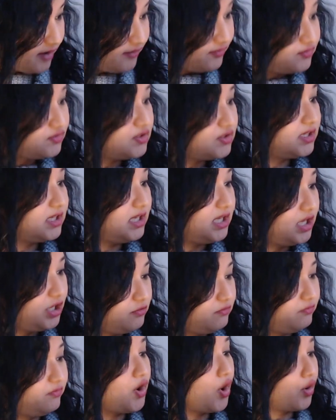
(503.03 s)
have to
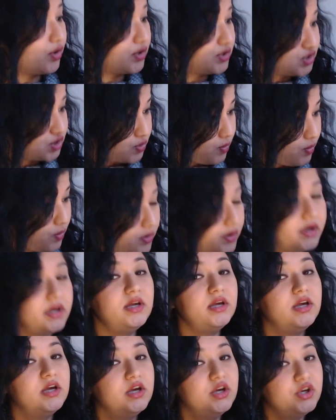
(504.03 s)
give your
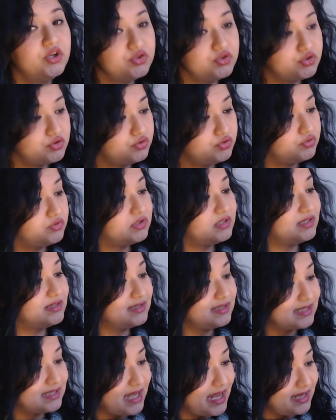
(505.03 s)
toy to
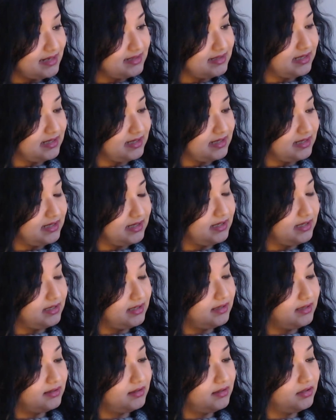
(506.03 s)
the Teddy.
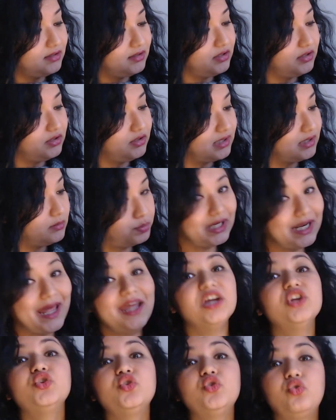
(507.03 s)
You can play
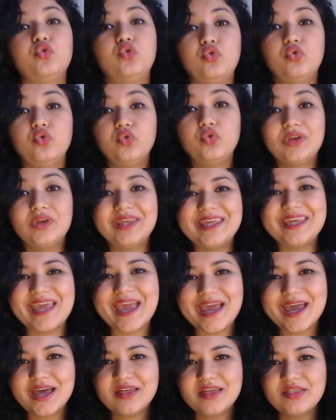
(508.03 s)

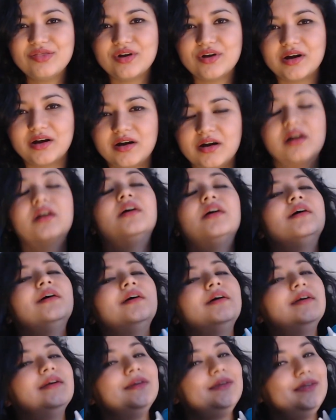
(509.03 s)
together.
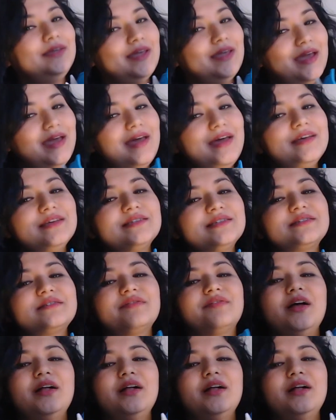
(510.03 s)

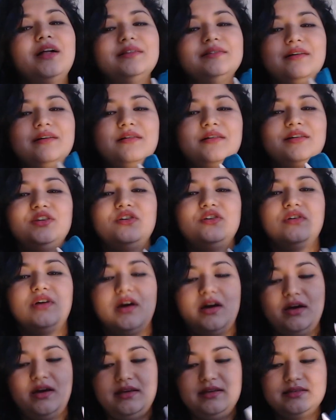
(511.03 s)
Yes, well done, you
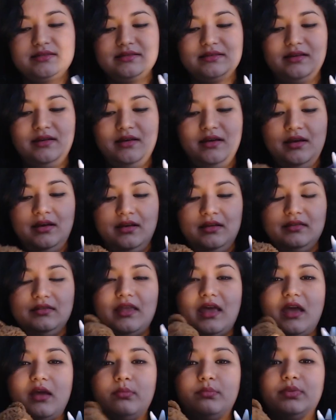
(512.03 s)
guys.
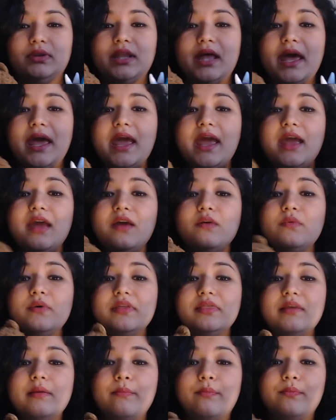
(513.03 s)
They play
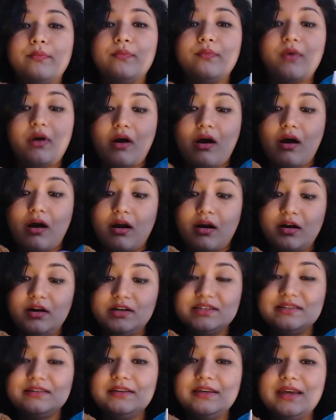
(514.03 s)
with the
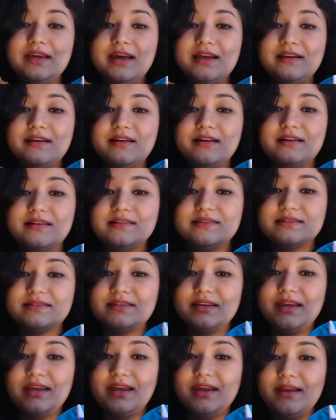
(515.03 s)
car together,
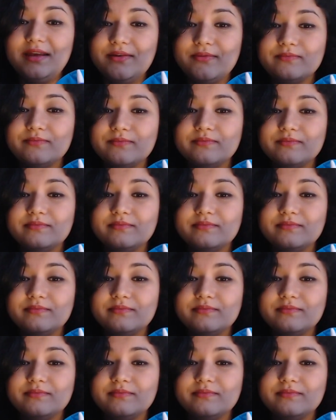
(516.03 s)
see?